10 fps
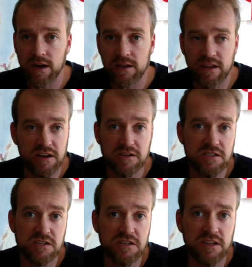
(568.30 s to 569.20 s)

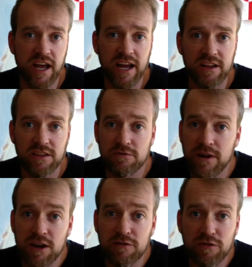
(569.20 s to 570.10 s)
There's like
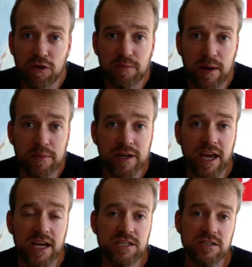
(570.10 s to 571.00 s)
3 or 4
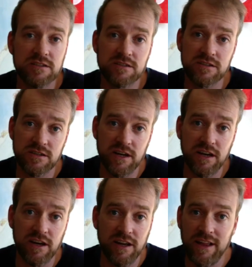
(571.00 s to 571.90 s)
publications,
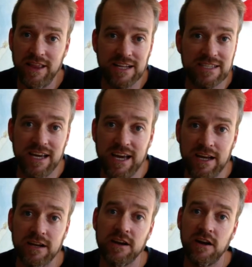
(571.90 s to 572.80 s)
that's
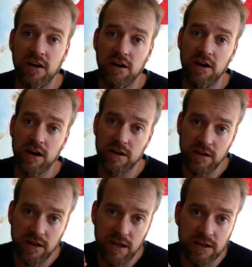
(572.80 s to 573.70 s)
it,
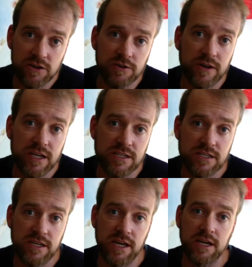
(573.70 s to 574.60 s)
on the
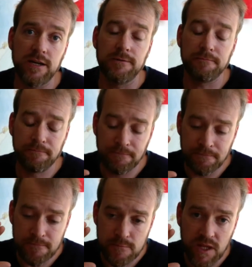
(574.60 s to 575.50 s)
increase in
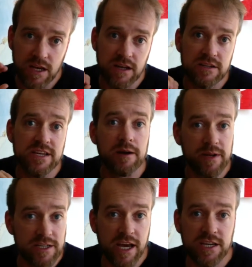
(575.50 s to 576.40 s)

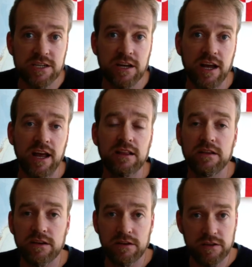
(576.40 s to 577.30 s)
sedimentation and
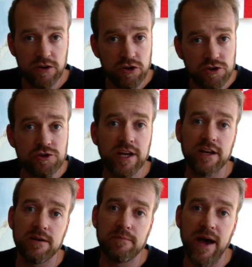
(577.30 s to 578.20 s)
the
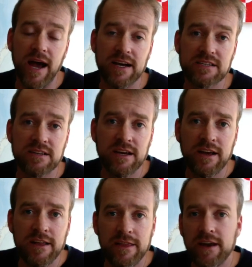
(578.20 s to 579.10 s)
nutrient impacts.
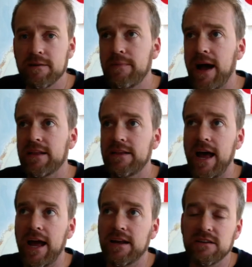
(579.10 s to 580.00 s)
Think about
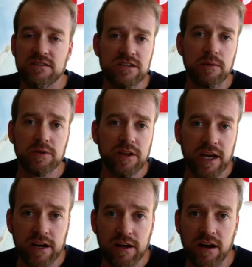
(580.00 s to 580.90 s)
that
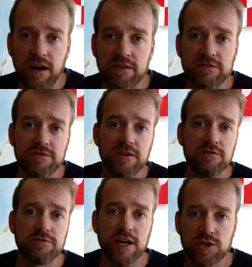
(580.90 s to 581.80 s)
doubling of
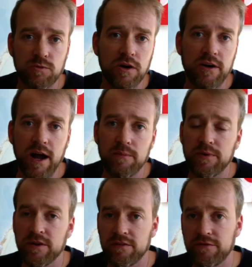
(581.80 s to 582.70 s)
freshwater
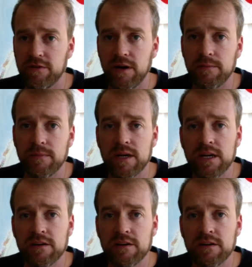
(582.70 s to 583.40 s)
output from